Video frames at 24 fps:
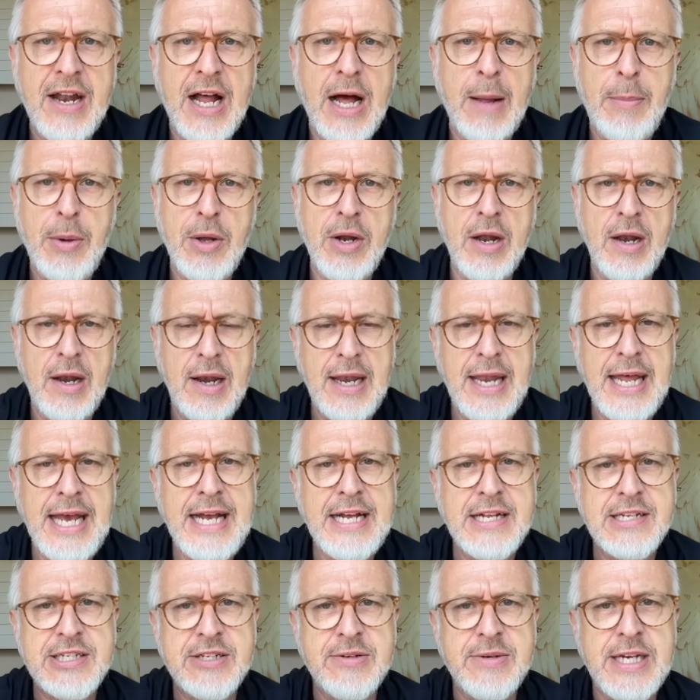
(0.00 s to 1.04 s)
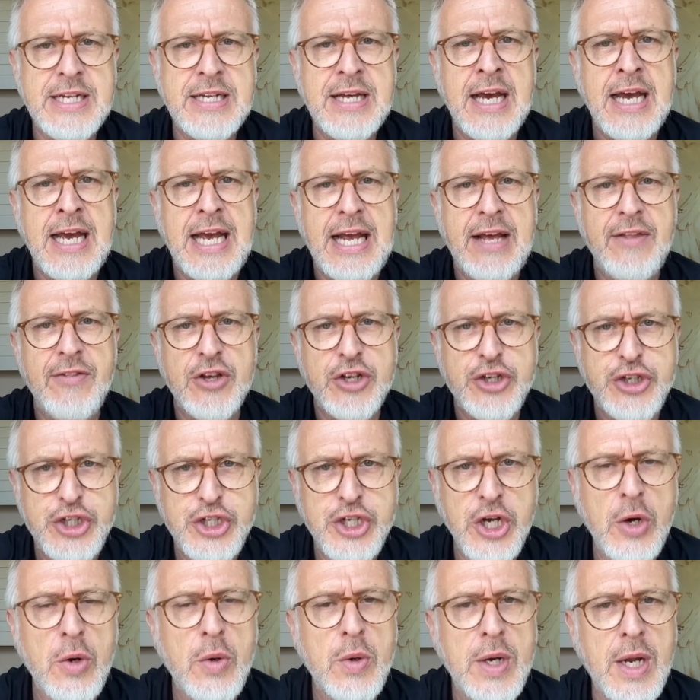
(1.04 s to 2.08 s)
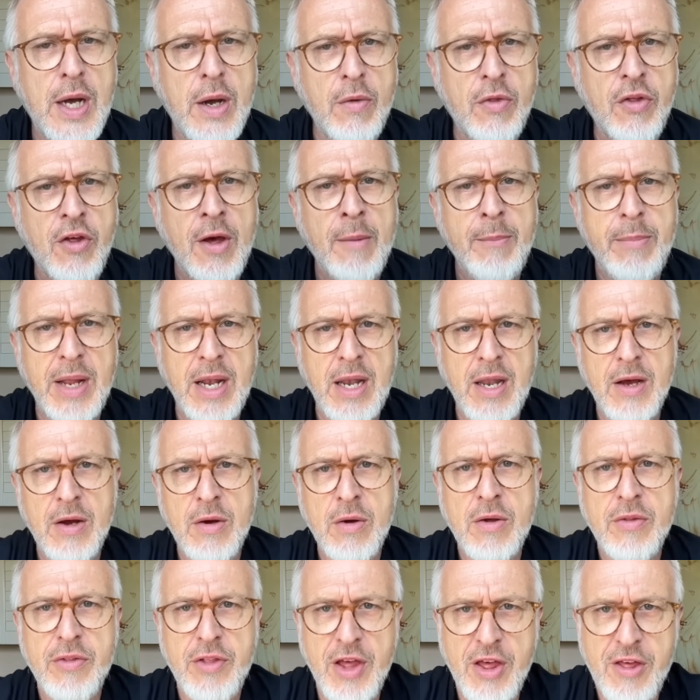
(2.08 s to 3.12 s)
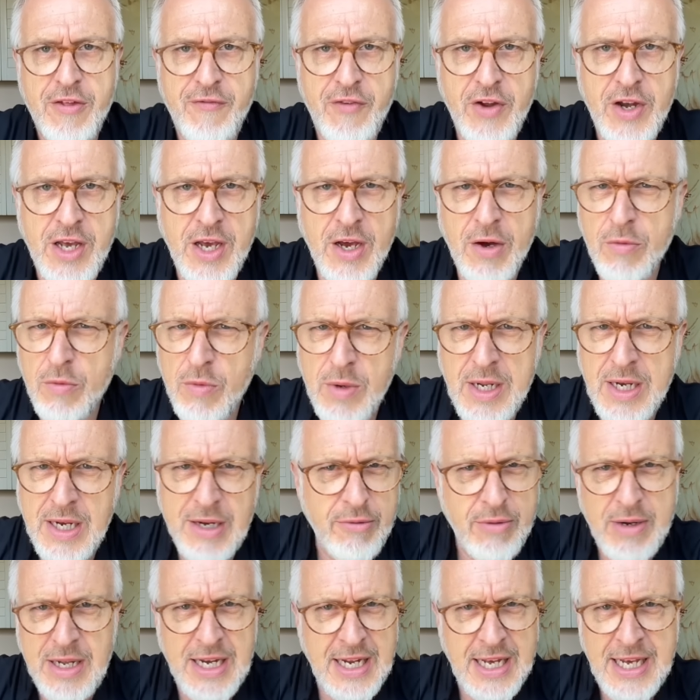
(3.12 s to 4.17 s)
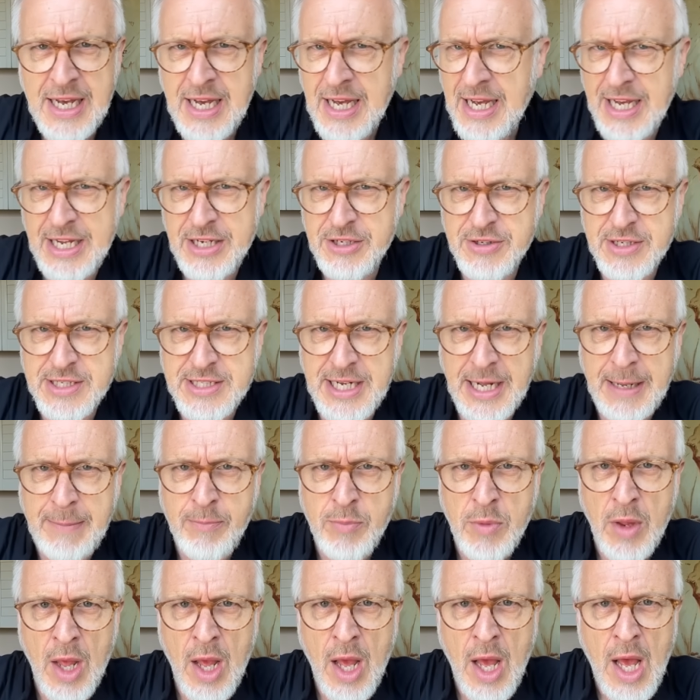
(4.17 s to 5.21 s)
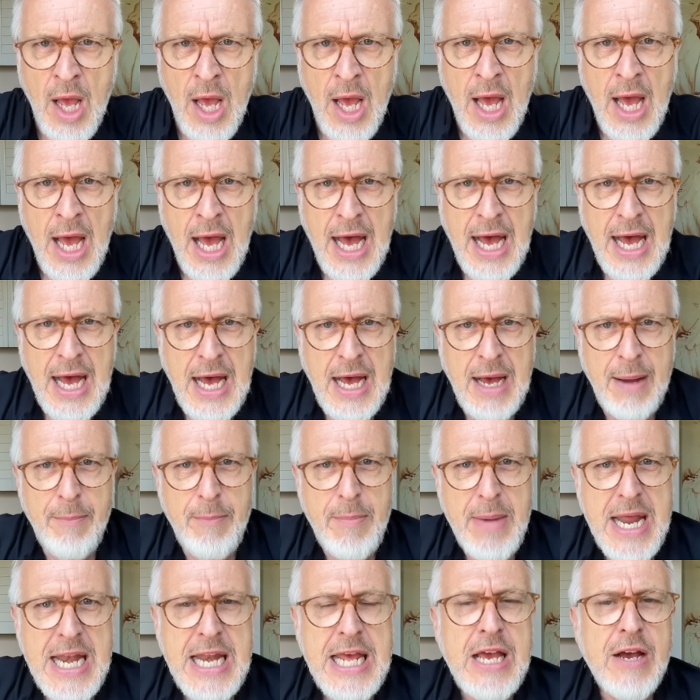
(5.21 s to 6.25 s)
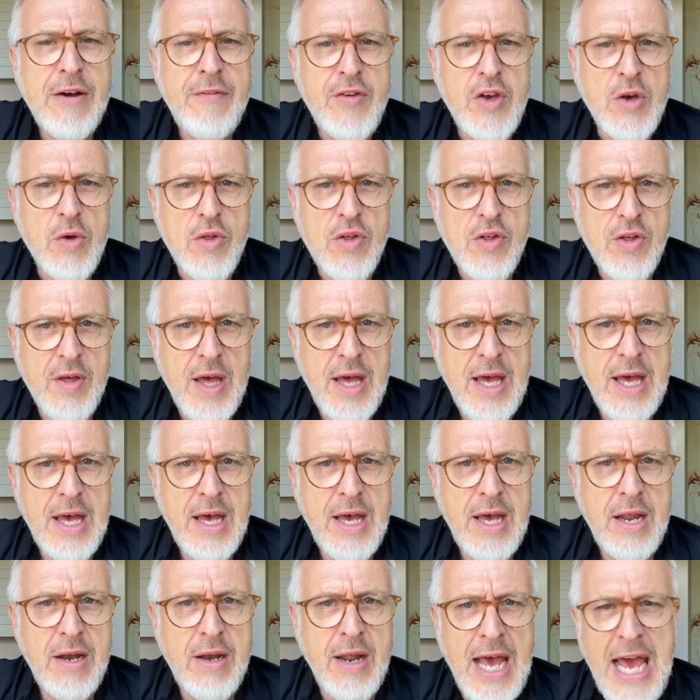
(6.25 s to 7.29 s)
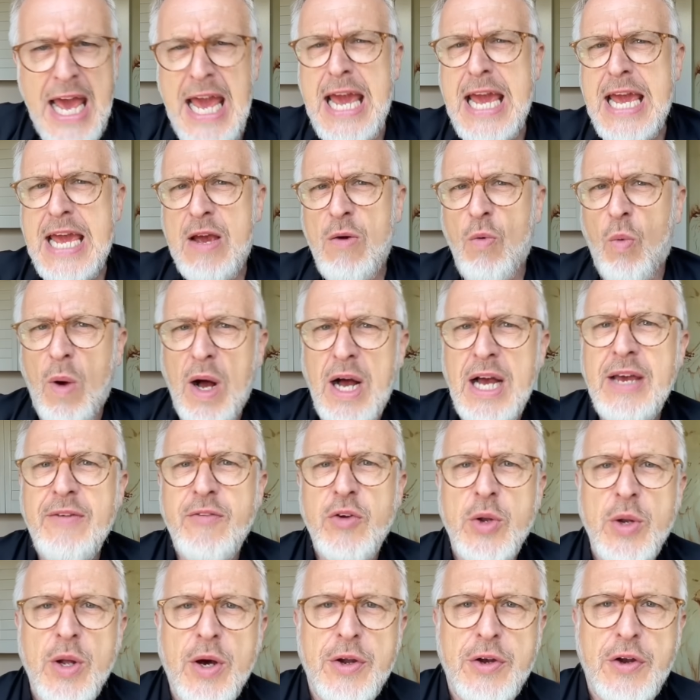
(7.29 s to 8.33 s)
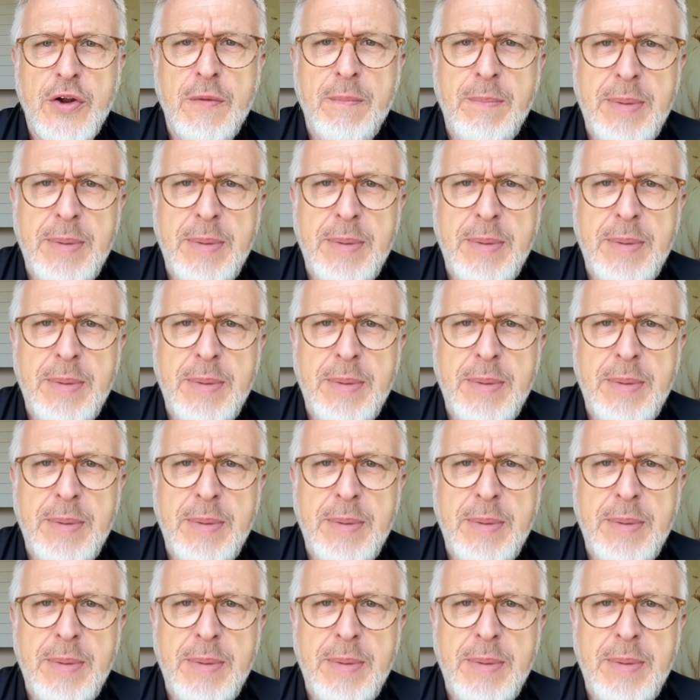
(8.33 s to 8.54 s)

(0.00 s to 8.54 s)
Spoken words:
I'll put a link to it in the show notes below this video. Really, really interesting. Many of you said, hey, why have you not done